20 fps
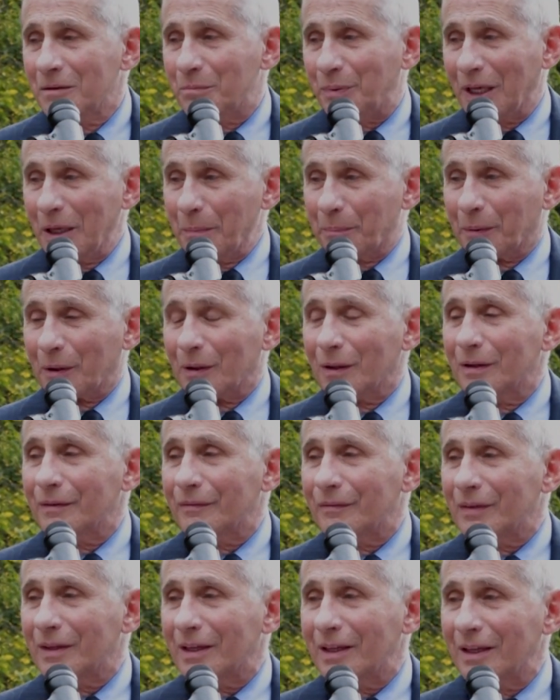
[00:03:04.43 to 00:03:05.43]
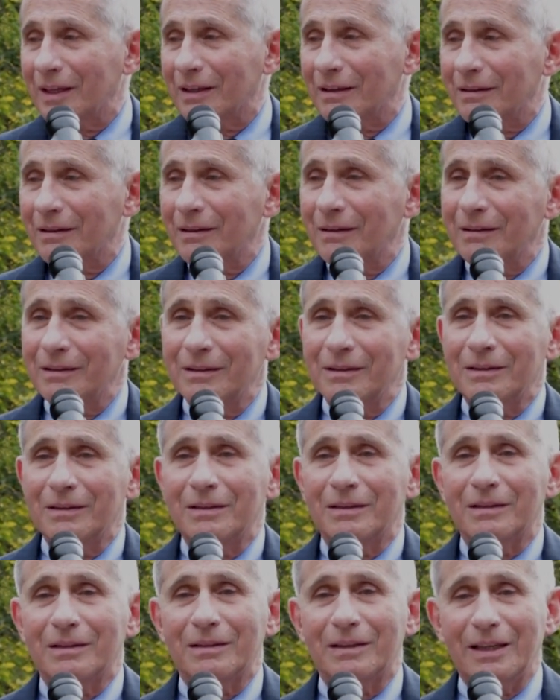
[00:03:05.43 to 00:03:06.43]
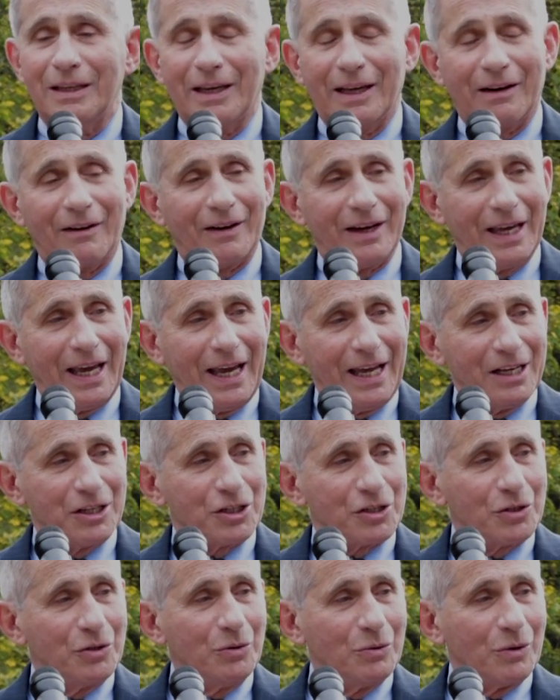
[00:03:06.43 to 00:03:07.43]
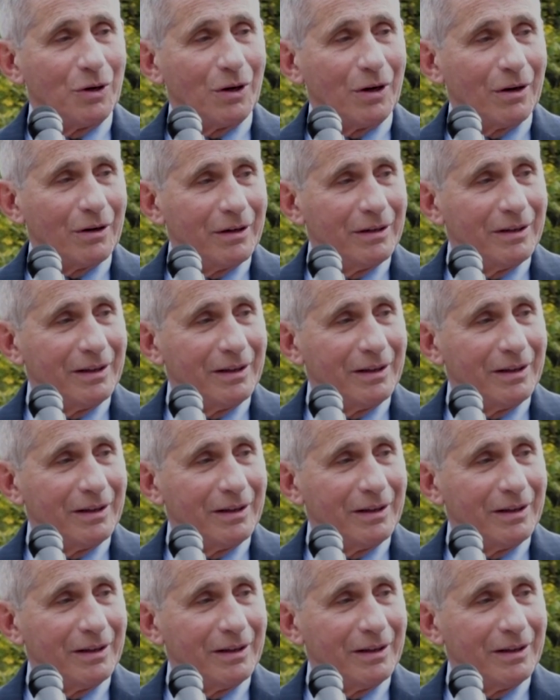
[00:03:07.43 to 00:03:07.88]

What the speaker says: people in the NIH who are